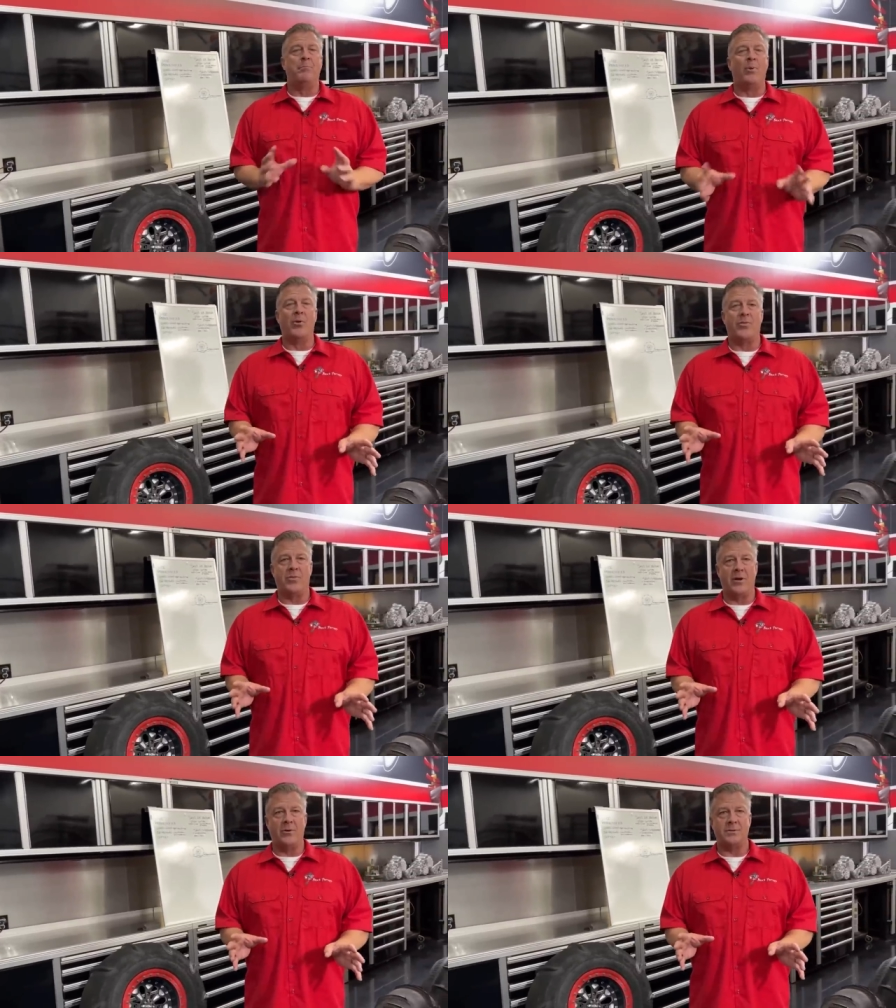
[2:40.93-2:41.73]
Both
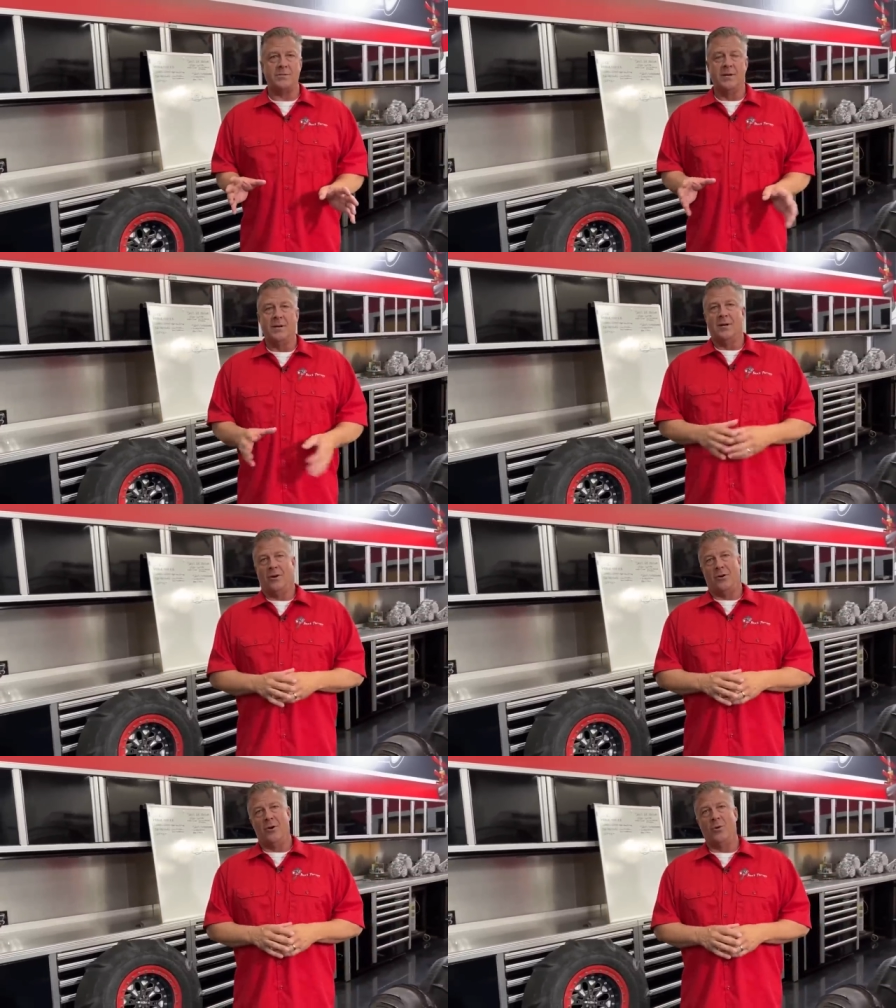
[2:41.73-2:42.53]
of those
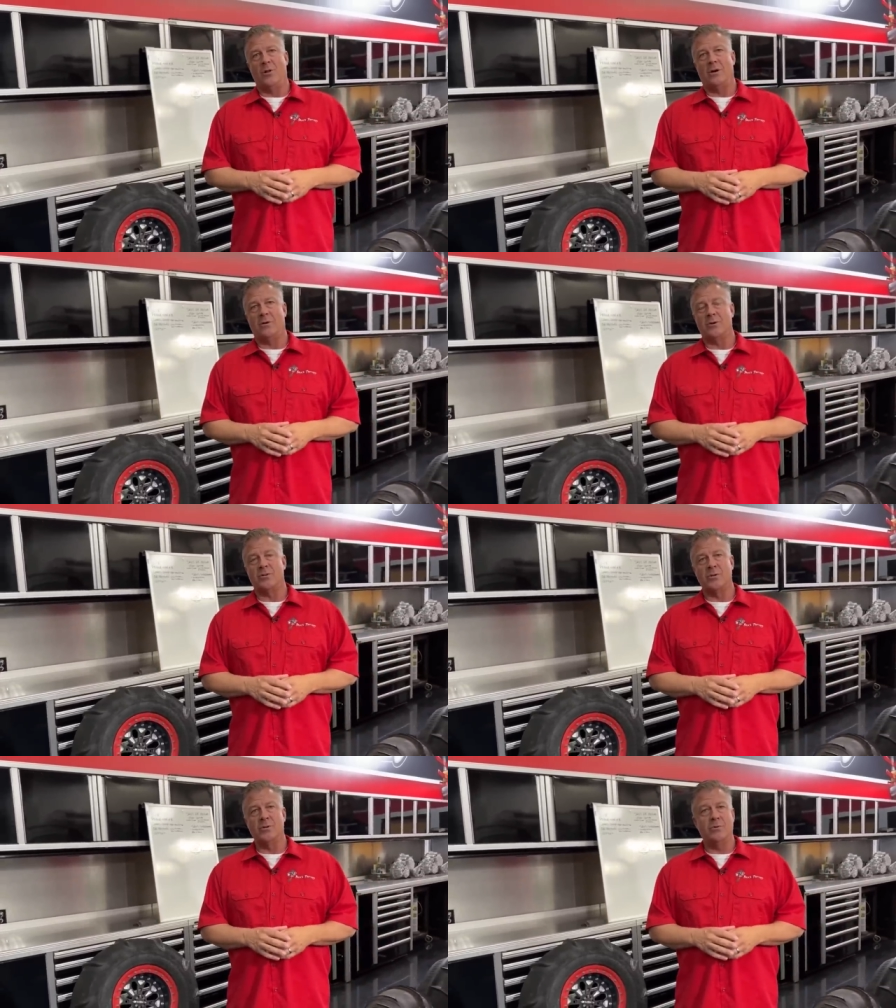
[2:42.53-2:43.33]
are no longer
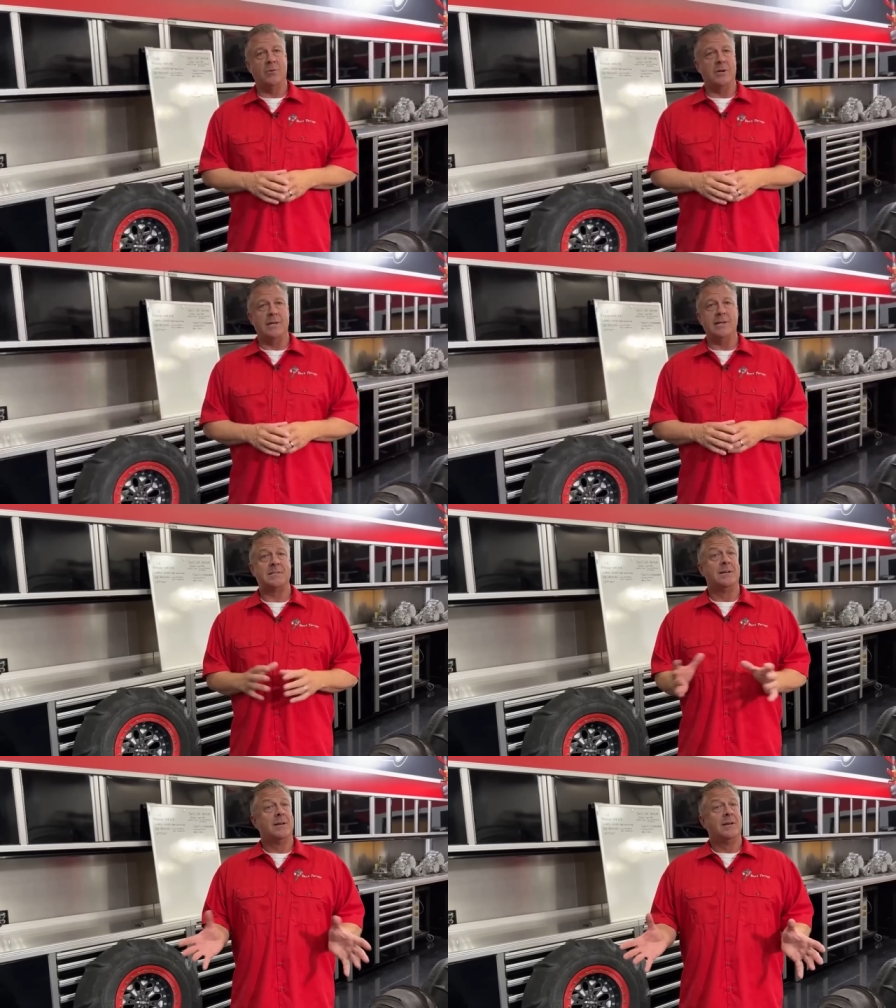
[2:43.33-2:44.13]
true, at
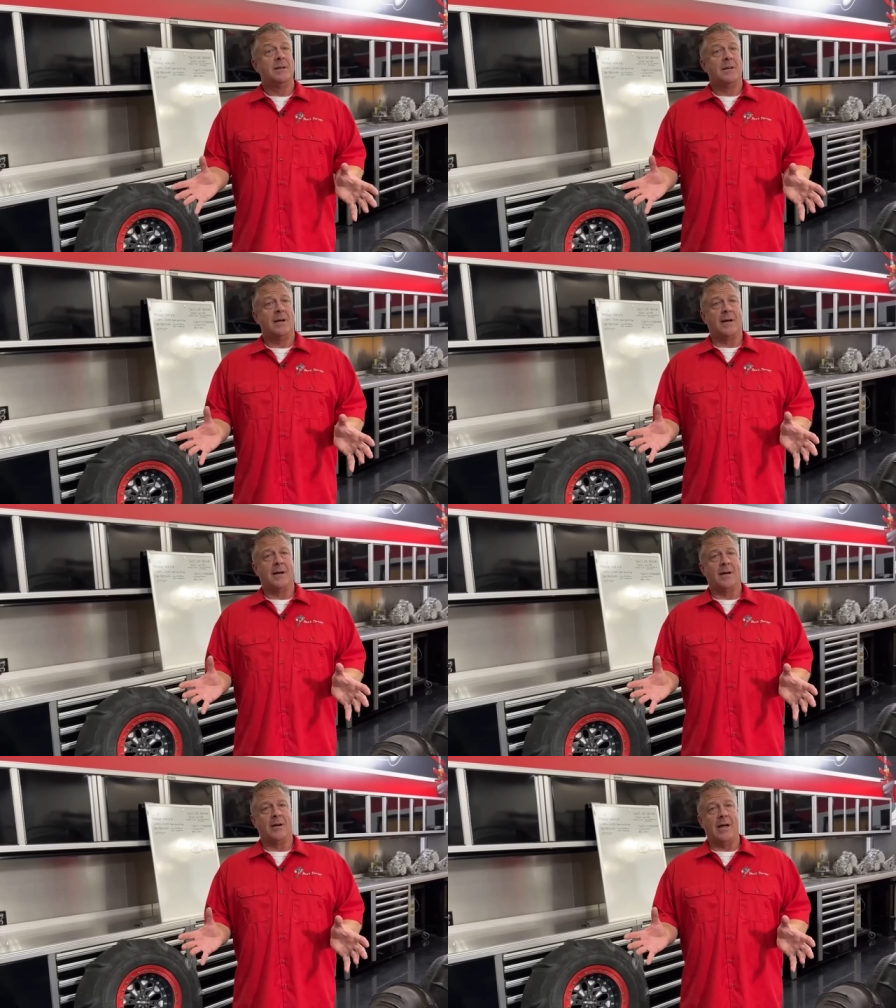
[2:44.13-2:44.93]
least
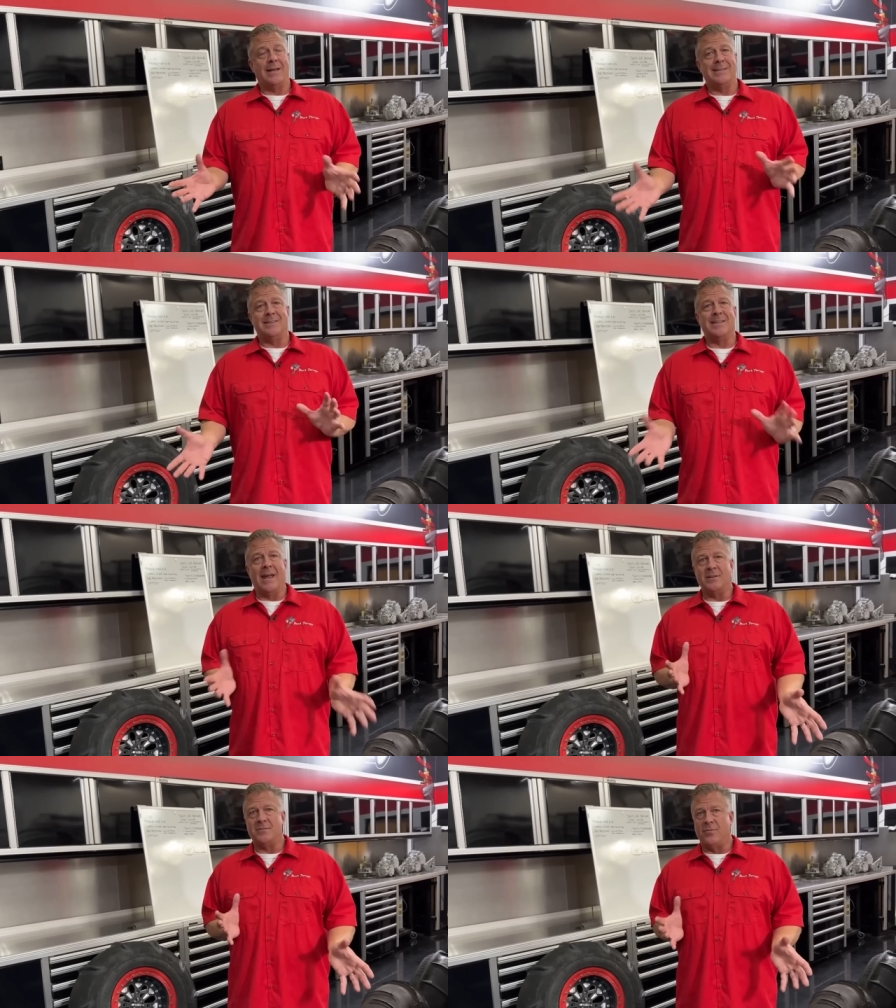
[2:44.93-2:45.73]
in
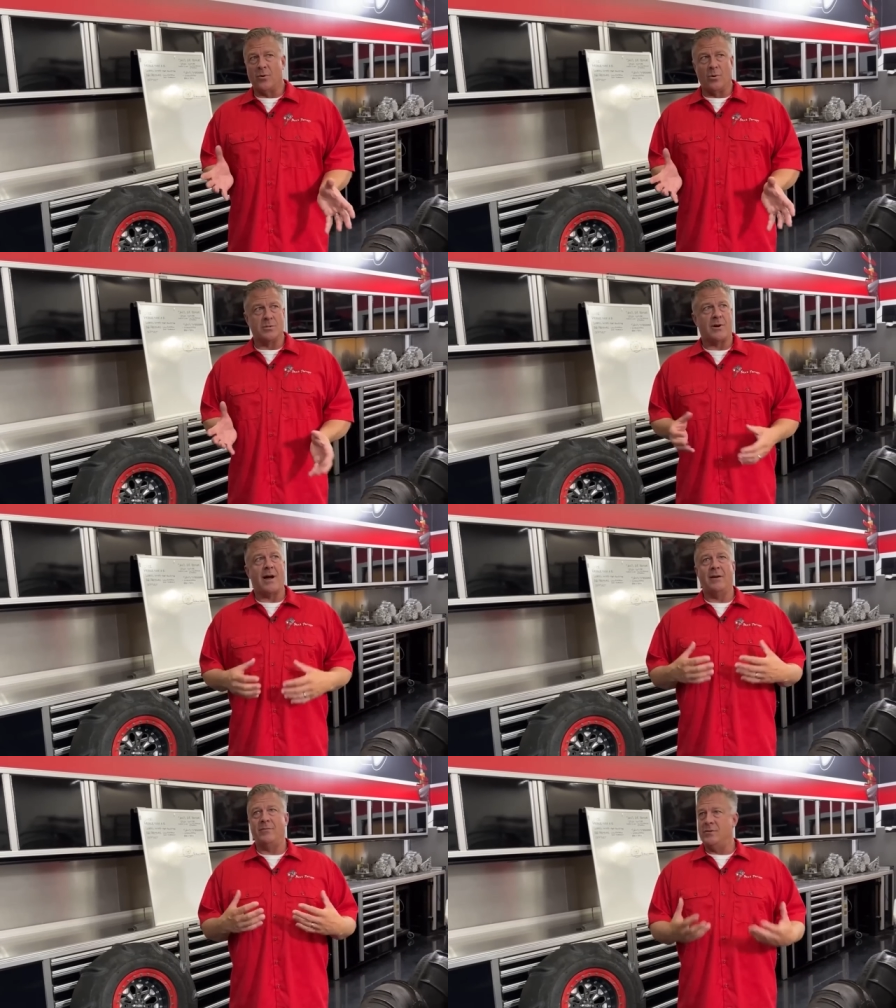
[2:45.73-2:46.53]
today's four-wheel
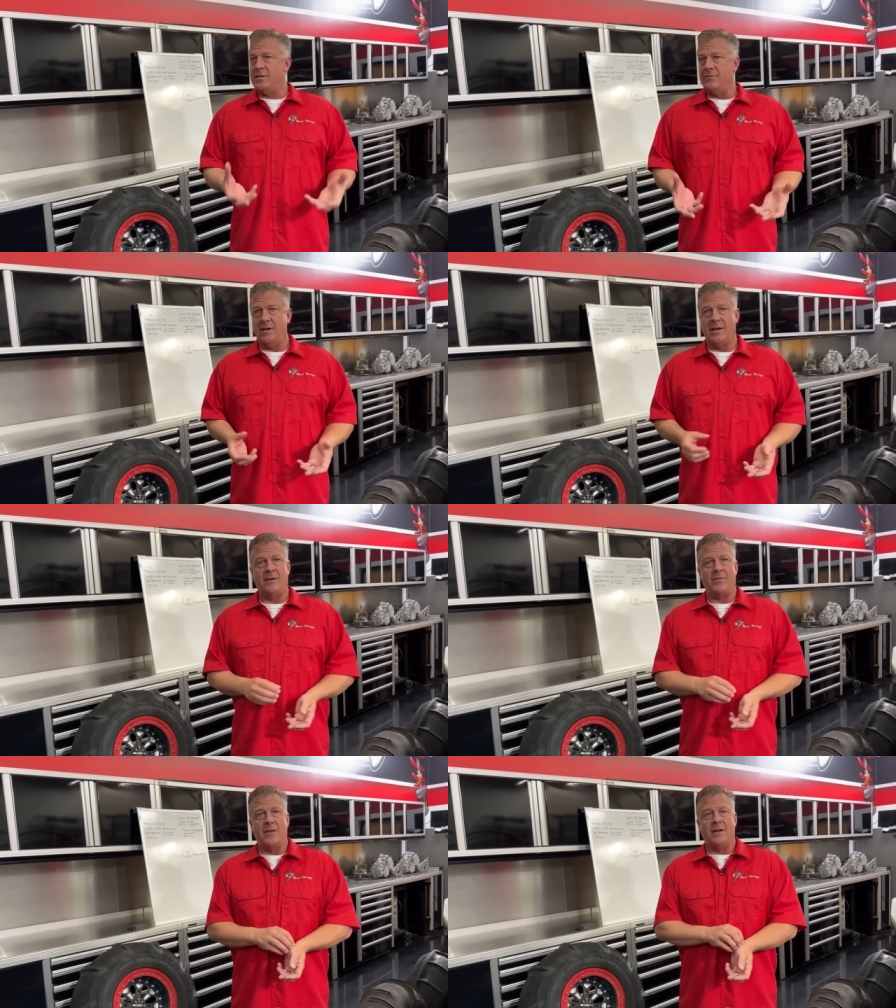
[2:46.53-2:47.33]
drive, UTV end
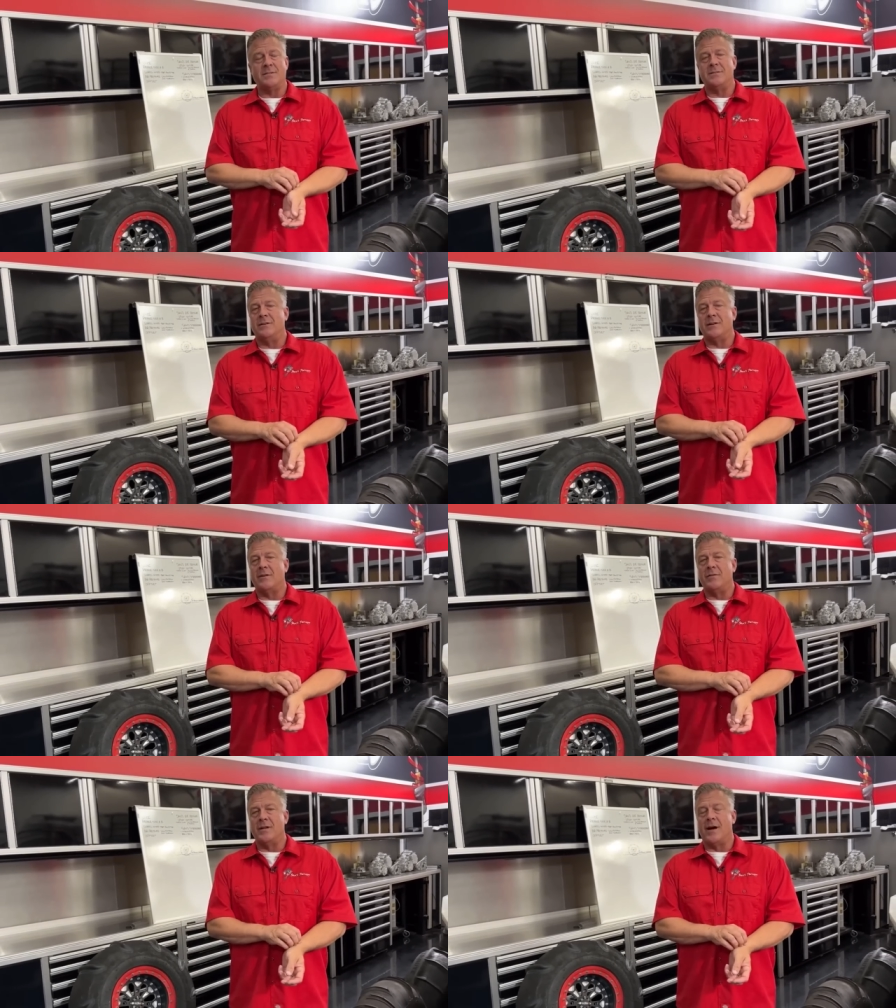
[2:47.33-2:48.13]
of things, they're
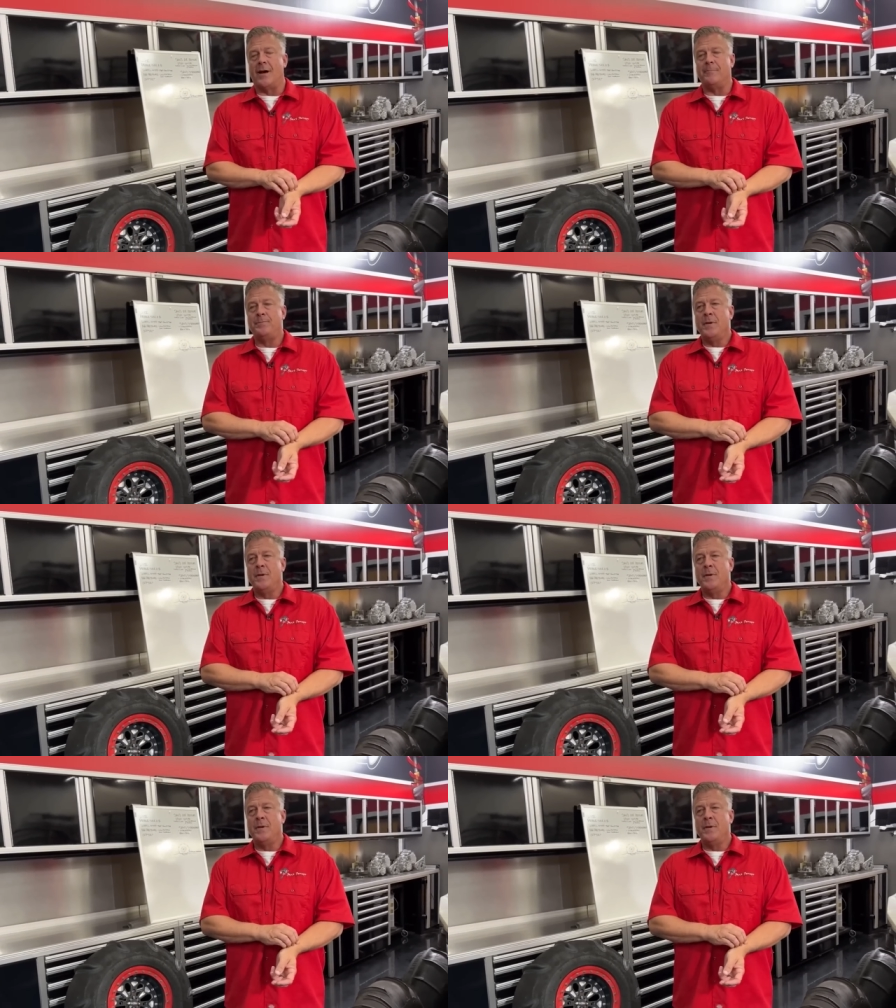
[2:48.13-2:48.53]
definitely not.